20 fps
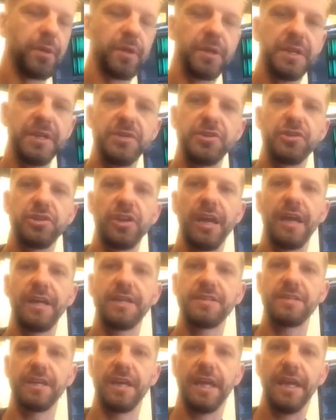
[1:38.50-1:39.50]
police
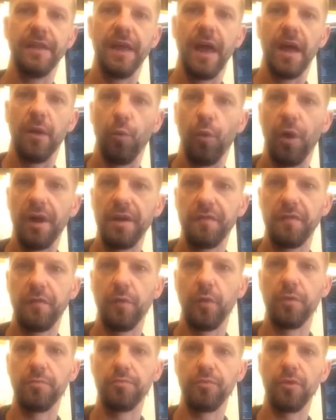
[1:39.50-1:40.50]
chase in that white
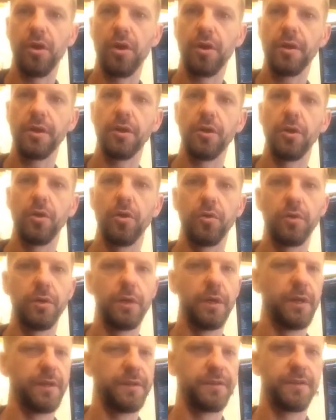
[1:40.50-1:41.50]
Ford Bronco
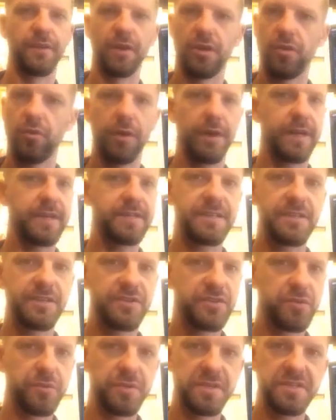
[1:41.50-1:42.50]
to the
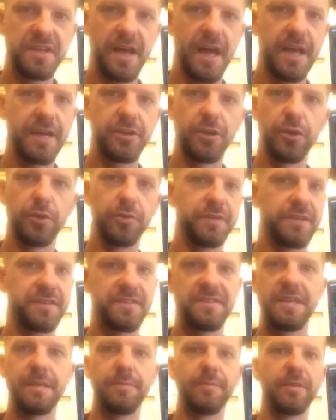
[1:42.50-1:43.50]
crazy suicide note
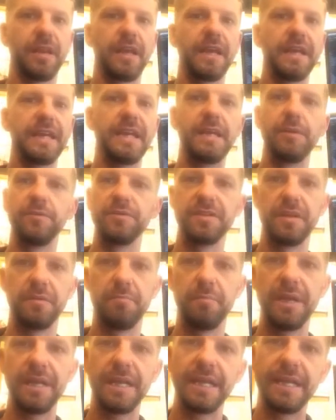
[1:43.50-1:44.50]
that seemed like he was
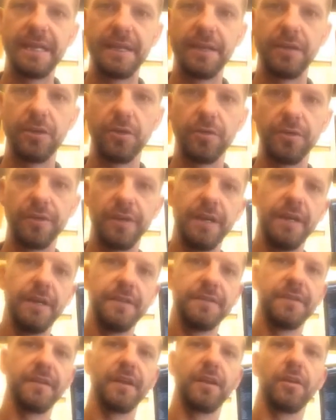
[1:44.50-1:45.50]
admitting guilt,
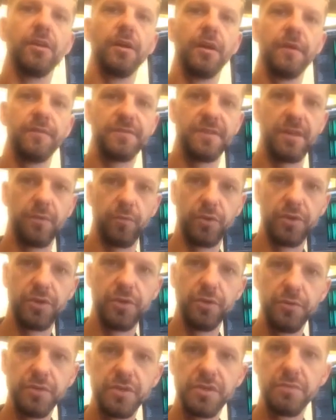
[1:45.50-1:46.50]
to the gloves that were
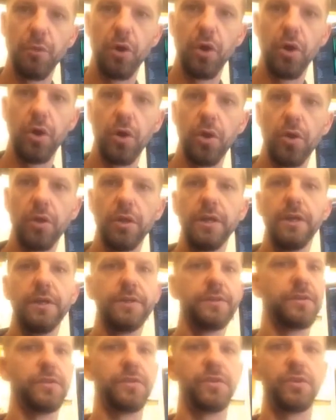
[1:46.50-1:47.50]
too small,
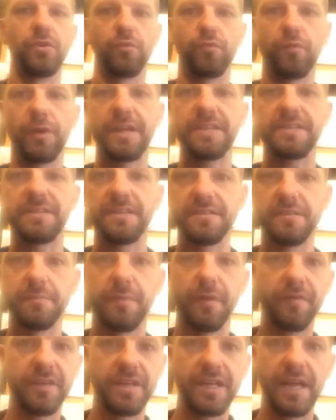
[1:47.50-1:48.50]
to the
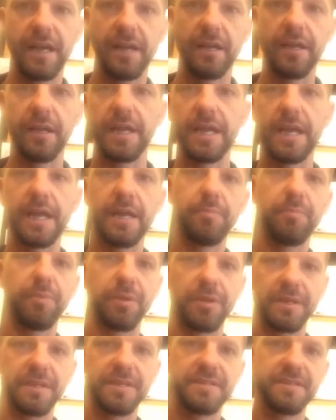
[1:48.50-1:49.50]
racism of the LA
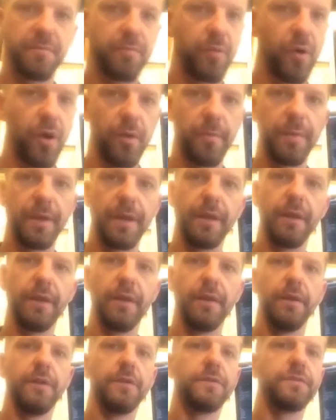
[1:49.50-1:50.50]
Police
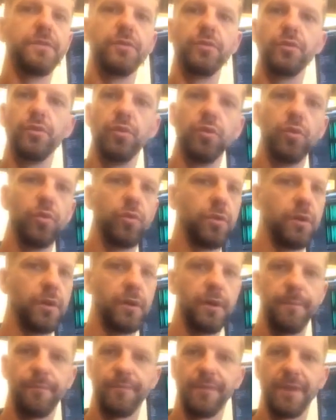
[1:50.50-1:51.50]
Department, to,
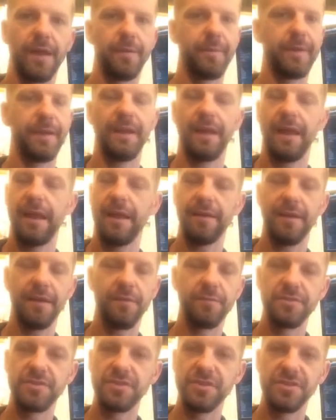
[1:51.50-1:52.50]
I mean,
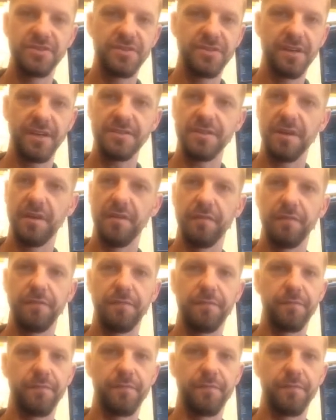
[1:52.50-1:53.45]
it was just such a